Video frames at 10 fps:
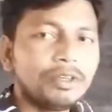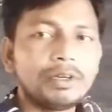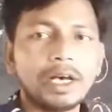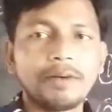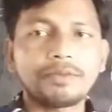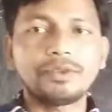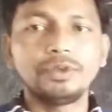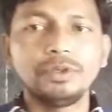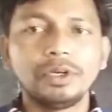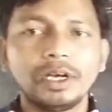You have
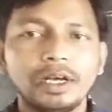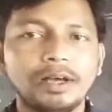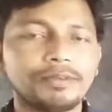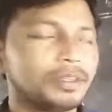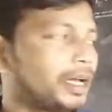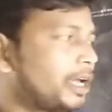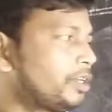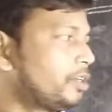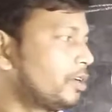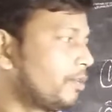to have the
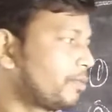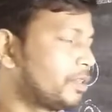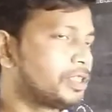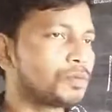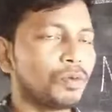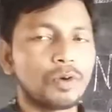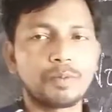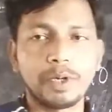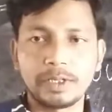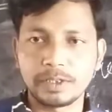idea of these 4
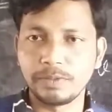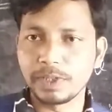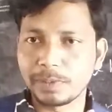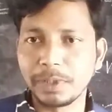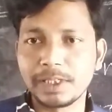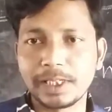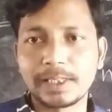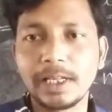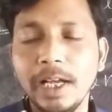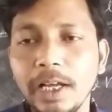parts of the speeches
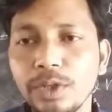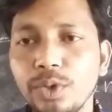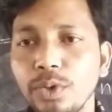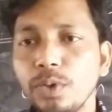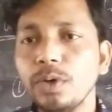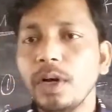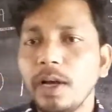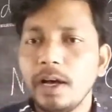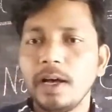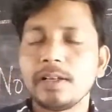to
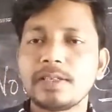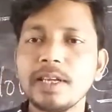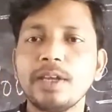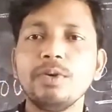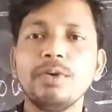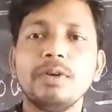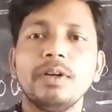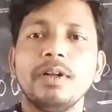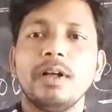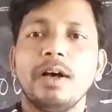
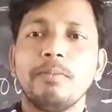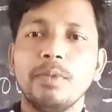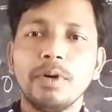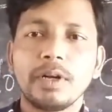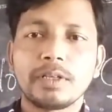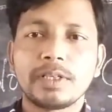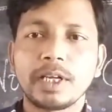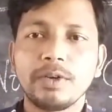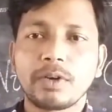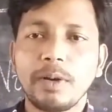
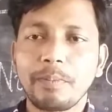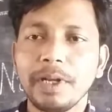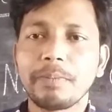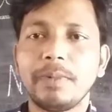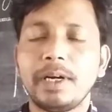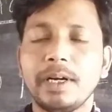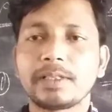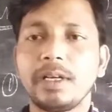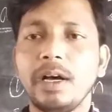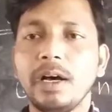secure complete
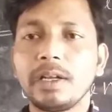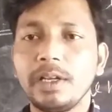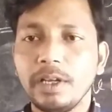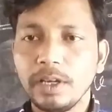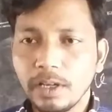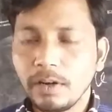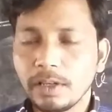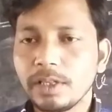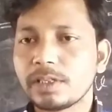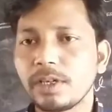marks
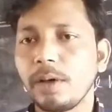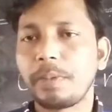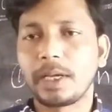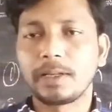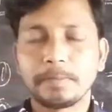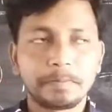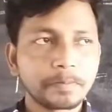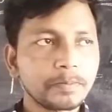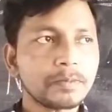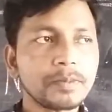on this topic.
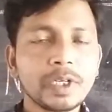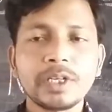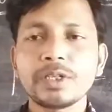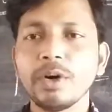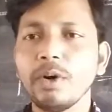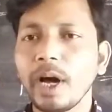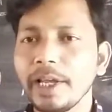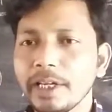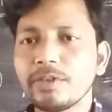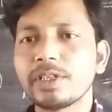So I
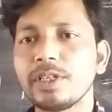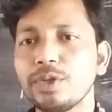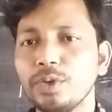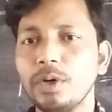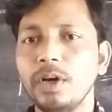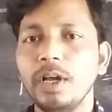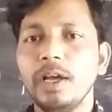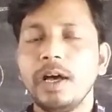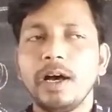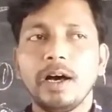request you to
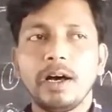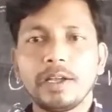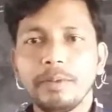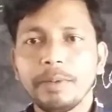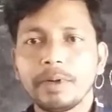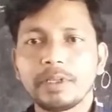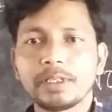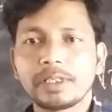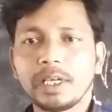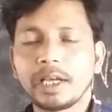remember
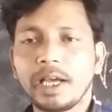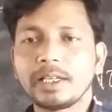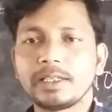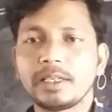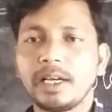this thing, and